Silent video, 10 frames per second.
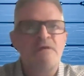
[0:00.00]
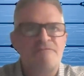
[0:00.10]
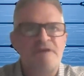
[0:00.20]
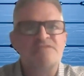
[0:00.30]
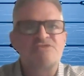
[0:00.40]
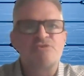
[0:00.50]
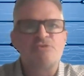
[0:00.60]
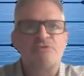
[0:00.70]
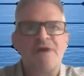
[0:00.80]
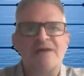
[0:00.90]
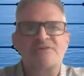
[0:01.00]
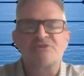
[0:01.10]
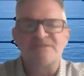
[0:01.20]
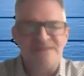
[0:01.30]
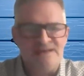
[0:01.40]
Phase 2, they're
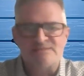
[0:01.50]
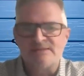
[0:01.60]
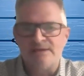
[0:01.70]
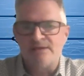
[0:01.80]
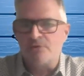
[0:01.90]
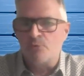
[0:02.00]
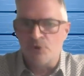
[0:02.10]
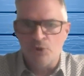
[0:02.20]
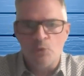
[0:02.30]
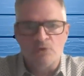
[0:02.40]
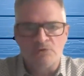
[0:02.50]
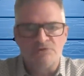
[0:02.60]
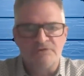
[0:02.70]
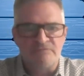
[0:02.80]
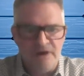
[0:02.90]
actually testing it in a real
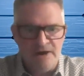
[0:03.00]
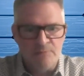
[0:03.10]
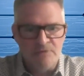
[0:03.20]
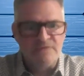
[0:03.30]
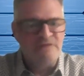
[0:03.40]
world environment.